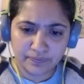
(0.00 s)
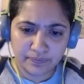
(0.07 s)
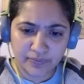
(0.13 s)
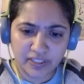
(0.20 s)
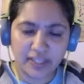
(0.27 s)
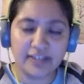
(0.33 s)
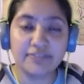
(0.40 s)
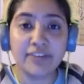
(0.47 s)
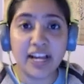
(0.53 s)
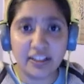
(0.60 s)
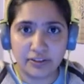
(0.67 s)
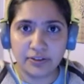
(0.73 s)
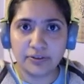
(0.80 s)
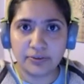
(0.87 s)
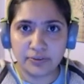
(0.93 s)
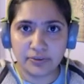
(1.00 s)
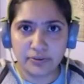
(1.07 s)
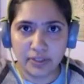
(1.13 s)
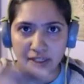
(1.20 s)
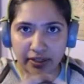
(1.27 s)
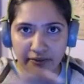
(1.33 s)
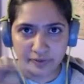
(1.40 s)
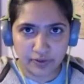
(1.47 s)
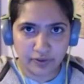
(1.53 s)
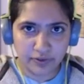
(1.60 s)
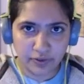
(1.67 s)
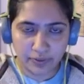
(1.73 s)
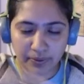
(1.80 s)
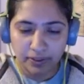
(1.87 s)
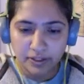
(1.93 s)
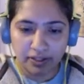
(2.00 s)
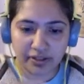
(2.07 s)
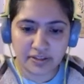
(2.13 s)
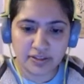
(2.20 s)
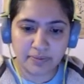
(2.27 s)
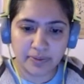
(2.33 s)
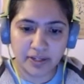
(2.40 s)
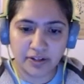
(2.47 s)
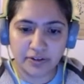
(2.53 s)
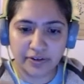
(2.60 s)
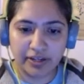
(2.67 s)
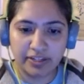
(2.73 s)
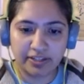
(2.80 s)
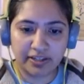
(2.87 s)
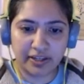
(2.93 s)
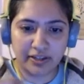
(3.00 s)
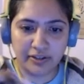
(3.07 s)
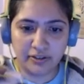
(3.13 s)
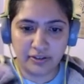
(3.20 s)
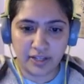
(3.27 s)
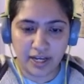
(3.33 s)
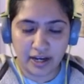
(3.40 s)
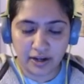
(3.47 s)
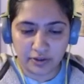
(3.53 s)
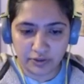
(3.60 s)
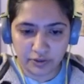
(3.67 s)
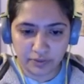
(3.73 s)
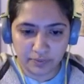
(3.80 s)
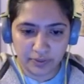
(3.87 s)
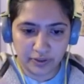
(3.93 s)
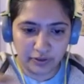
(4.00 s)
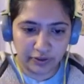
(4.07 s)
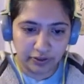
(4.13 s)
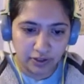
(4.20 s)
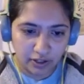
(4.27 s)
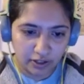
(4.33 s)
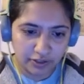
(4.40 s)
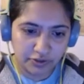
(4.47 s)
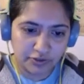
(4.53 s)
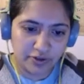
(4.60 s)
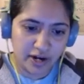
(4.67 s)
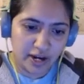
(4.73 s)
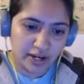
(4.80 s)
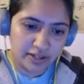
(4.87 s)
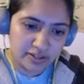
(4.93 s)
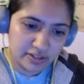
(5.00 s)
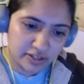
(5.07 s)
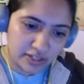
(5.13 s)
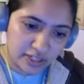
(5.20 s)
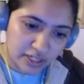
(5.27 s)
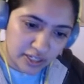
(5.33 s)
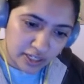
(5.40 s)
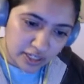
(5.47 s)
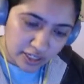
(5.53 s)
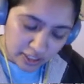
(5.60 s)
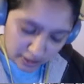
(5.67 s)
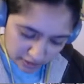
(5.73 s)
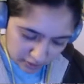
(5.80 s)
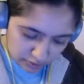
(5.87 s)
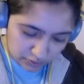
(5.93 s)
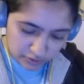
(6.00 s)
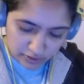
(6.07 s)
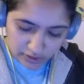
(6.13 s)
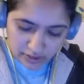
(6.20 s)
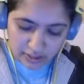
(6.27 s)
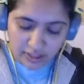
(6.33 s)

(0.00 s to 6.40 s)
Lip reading: like values. Like if you're working in something in grayscale, how to build contrast into the thing